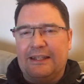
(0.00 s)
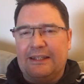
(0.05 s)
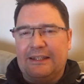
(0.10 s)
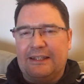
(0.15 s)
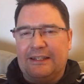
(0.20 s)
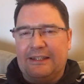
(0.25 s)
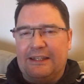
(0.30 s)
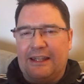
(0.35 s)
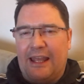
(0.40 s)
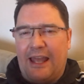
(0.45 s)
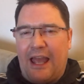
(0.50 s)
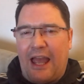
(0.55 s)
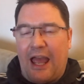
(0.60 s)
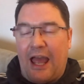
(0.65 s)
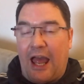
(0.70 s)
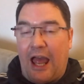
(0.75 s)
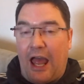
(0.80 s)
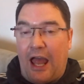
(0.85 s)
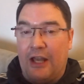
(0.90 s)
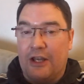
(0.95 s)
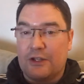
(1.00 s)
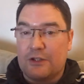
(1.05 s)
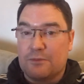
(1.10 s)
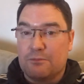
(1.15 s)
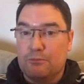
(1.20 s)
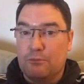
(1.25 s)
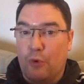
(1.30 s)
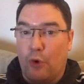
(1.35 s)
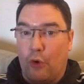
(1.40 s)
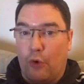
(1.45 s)
yeah, and as
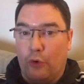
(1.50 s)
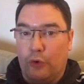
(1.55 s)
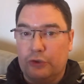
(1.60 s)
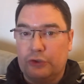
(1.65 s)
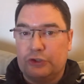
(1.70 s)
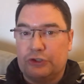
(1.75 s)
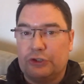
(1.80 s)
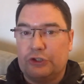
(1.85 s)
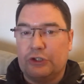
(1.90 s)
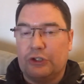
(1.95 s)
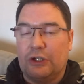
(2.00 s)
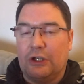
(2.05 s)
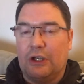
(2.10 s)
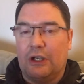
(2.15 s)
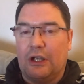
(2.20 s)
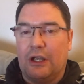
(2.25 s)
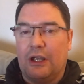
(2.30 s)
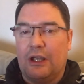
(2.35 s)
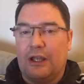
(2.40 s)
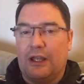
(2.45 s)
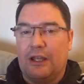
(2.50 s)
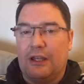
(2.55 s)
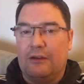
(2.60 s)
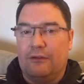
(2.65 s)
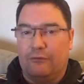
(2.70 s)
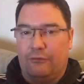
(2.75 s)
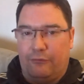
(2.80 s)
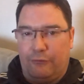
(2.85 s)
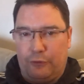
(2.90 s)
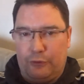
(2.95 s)
much in
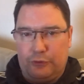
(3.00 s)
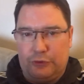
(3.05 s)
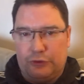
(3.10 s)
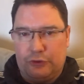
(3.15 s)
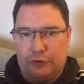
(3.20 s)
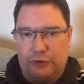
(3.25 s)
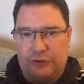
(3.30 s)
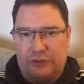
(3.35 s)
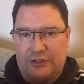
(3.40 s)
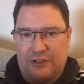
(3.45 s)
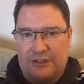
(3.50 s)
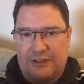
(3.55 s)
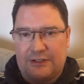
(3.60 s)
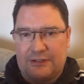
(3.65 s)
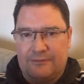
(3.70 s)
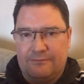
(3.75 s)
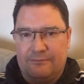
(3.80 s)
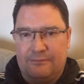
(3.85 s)
food choices,